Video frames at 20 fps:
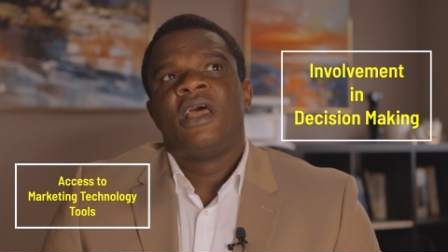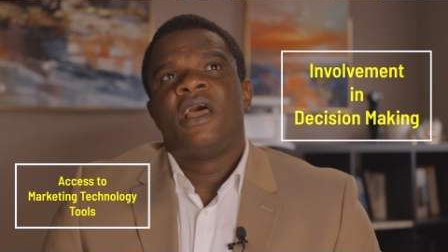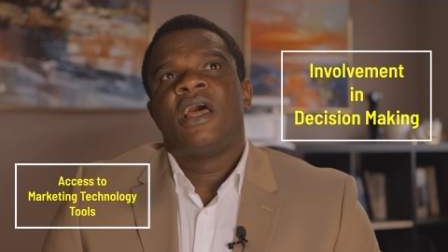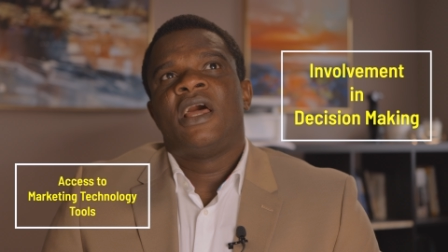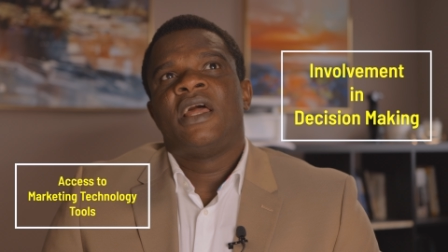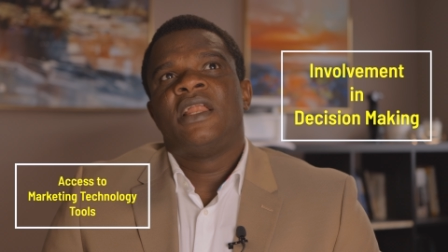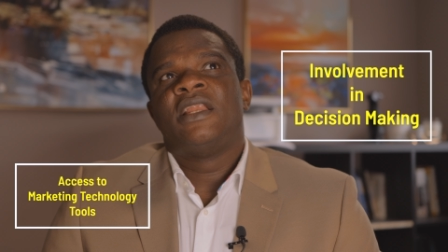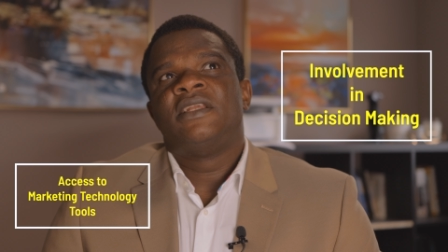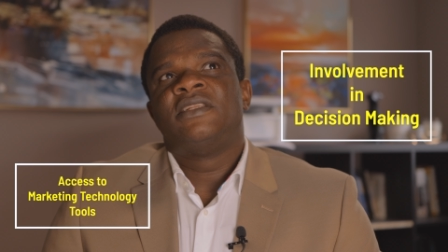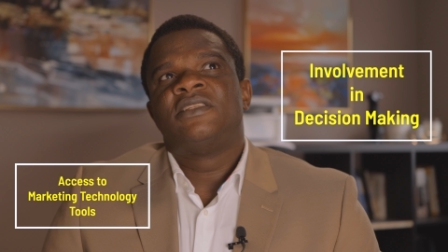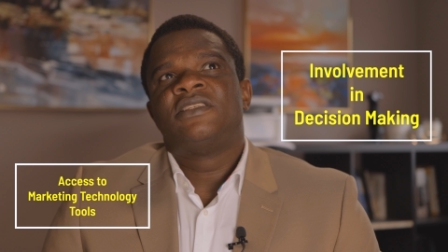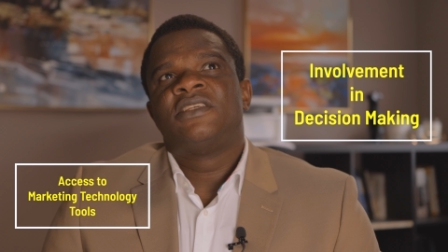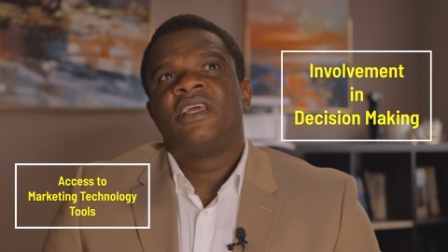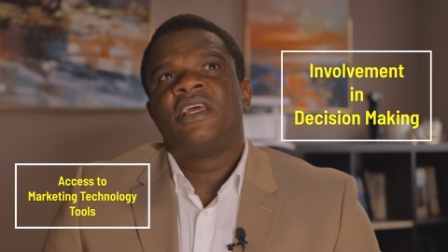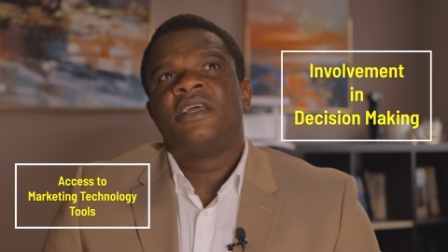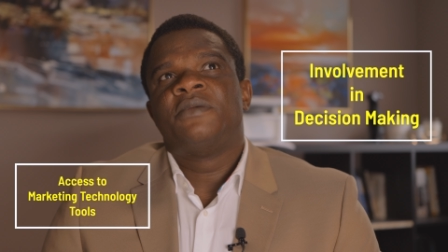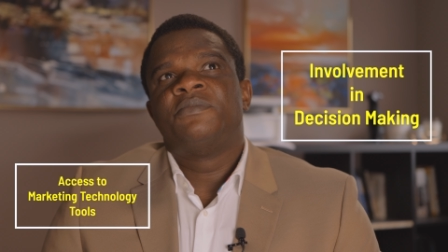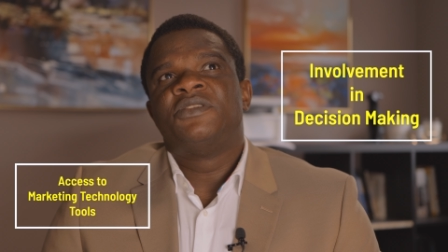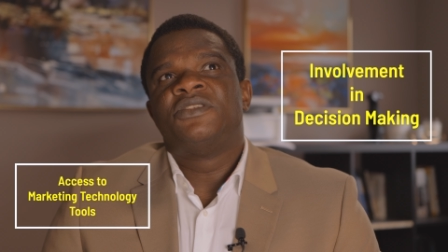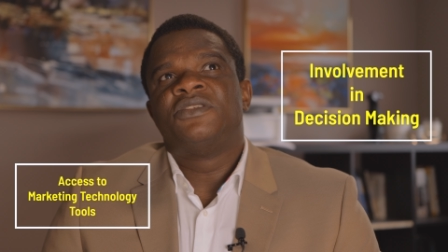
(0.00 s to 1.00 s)
And in
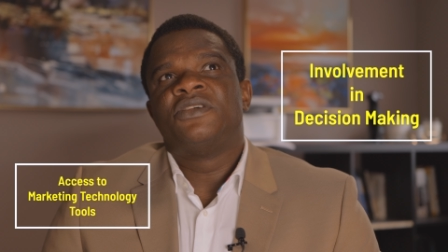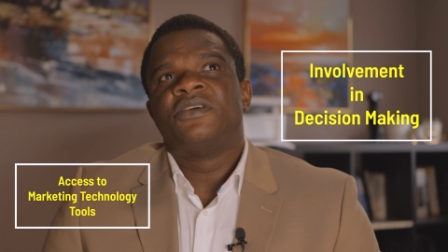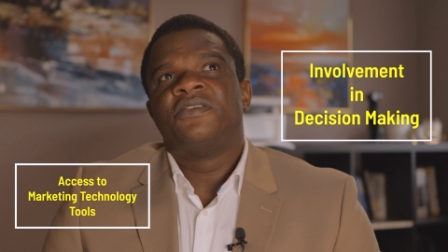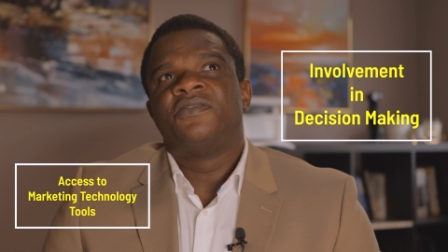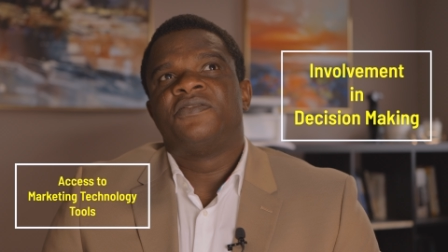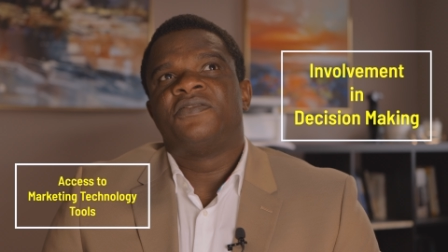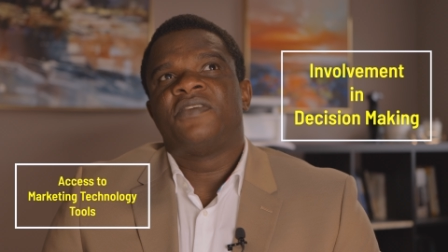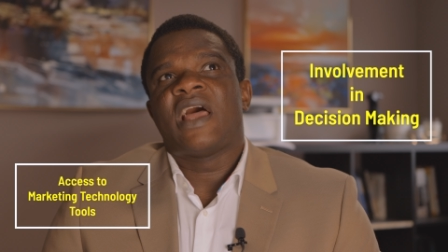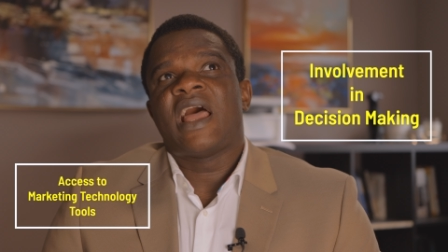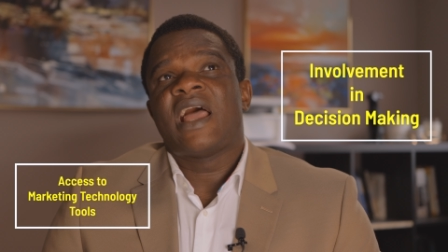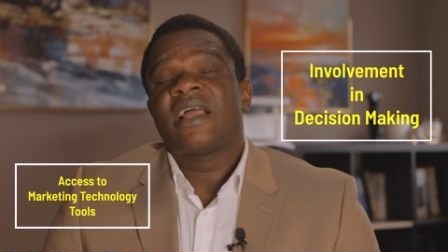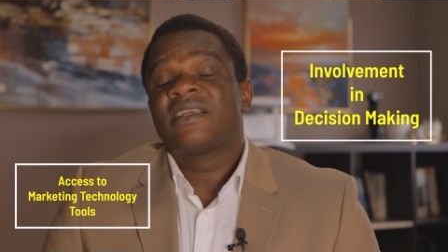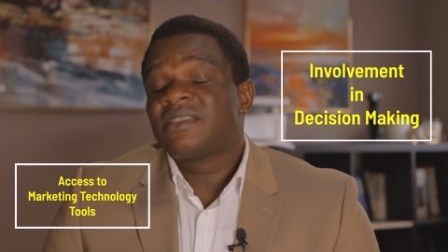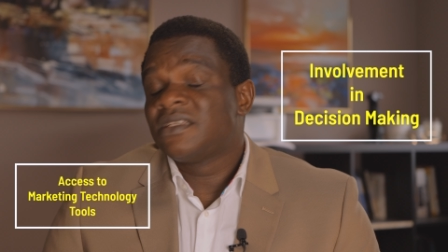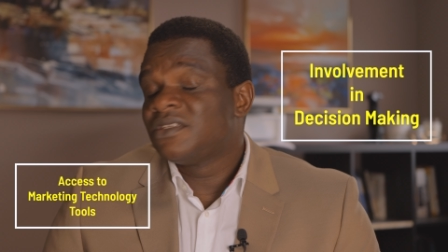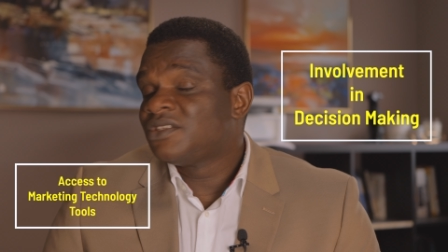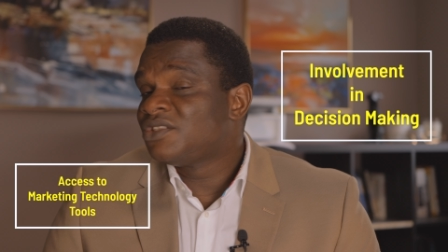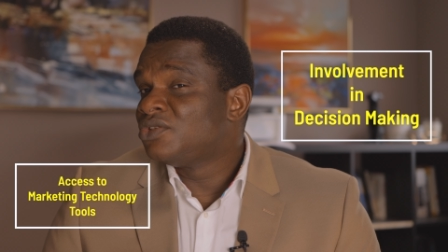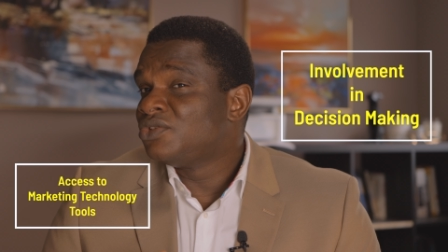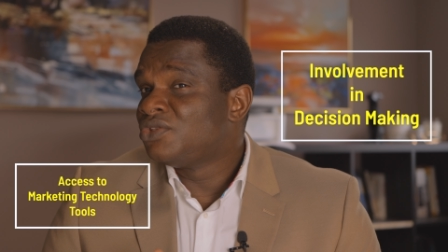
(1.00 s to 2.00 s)
terms of
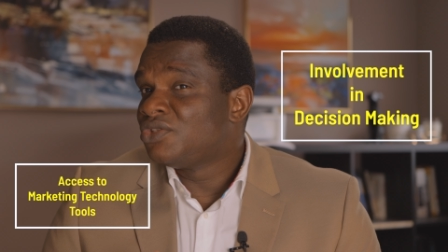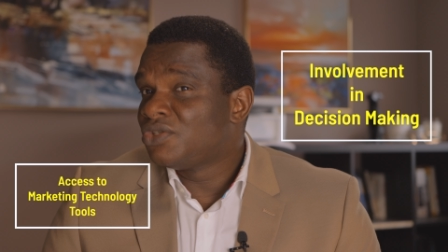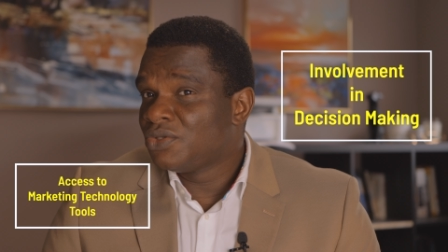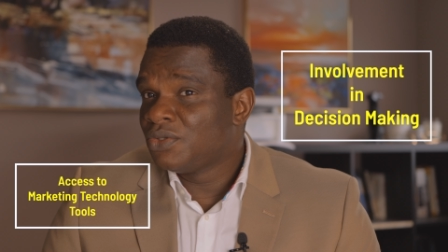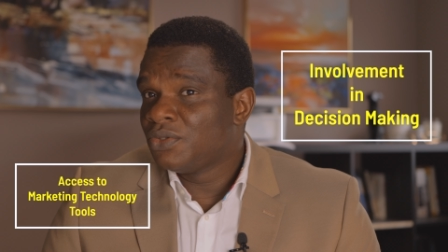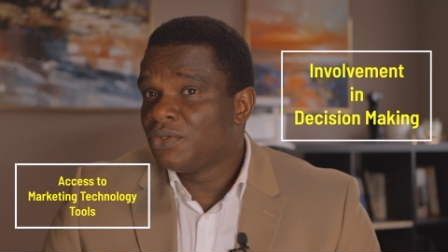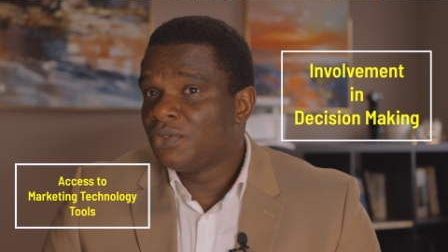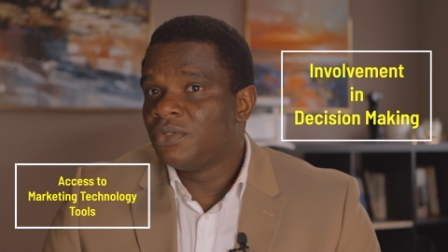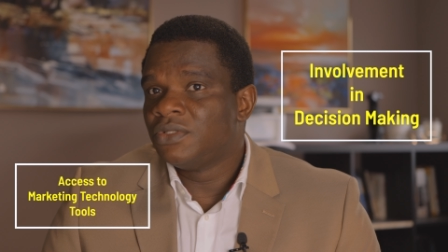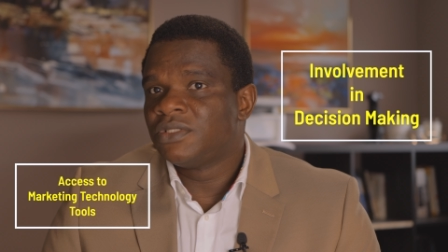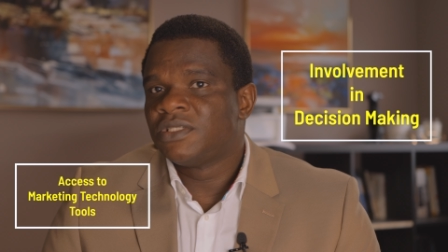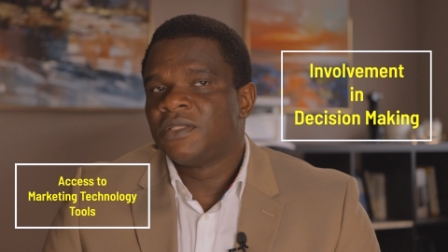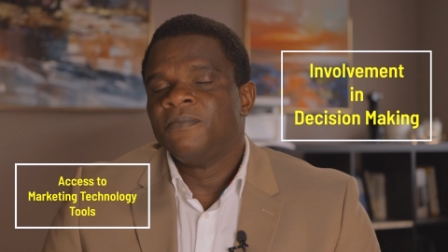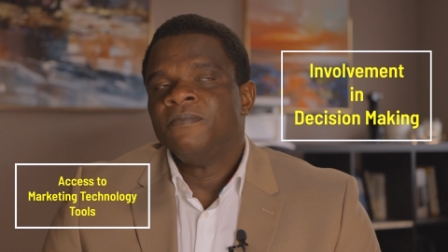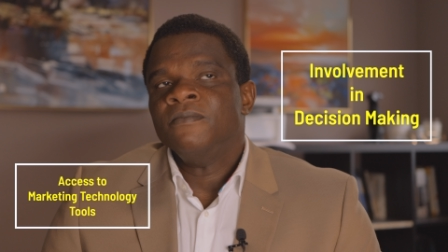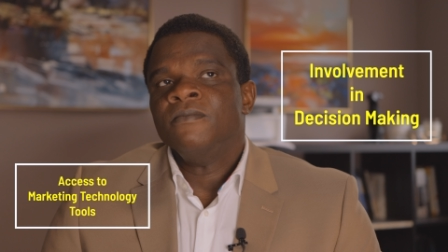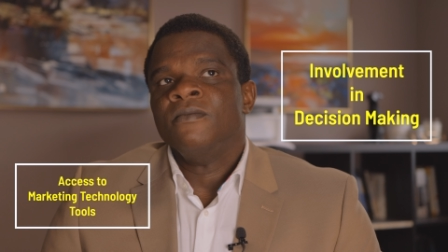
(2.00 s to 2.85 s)
access to tools,